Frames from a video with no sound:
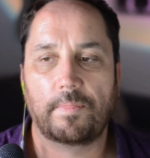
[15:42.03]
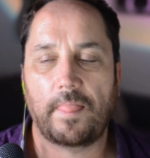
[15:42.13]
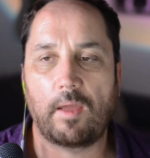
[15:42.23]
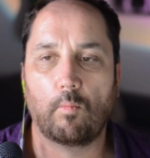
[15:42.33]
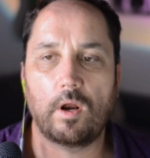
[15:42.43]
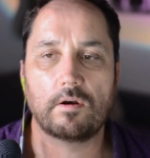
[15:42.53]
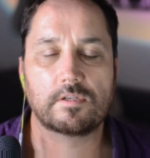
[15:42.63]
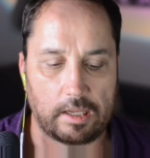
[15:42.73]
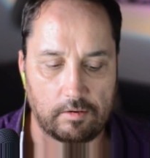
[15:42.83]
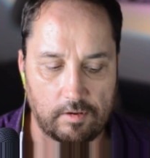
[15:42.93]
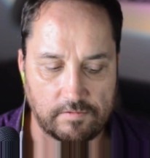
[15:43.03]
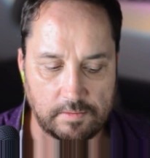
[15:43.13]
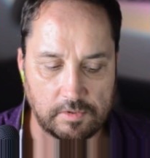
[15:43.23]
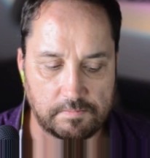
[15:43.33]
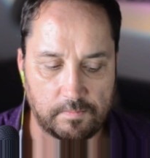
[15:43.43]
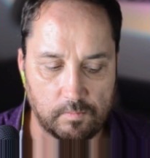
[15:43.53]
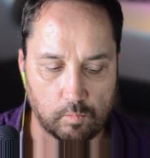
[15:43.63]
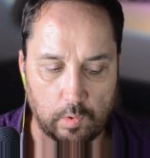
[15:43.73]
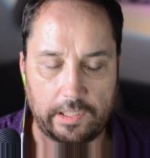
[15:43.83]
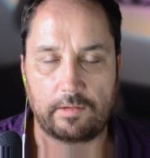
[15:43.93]
And what are if someone
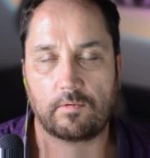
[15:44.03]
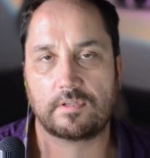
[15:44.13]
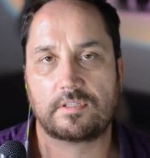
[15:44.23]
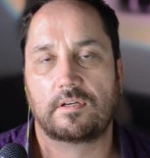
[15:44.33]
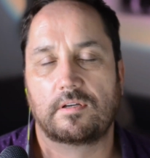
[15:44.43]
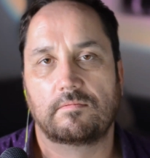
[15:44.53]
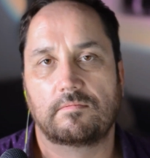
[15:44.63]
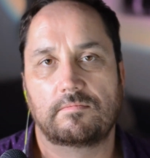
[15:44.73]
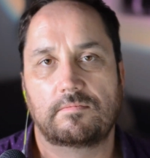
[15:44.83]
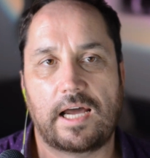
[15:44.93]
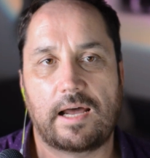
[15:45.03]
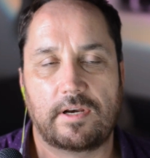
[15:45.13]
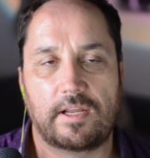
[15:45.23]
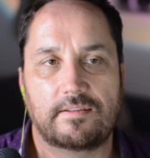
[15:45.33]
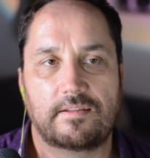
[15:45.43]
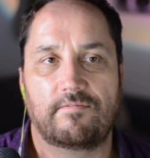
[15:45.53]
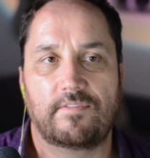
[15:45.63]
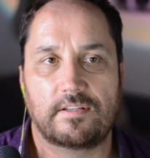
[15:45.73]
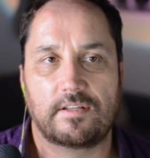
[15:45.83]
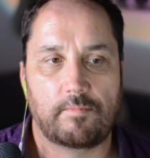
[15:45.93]
really wants to dominate the
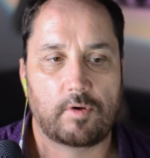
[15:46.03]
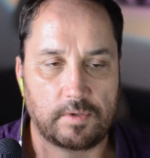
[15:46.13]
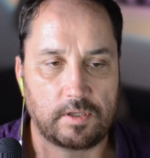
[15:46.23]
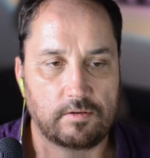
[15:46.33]
Invisalign market,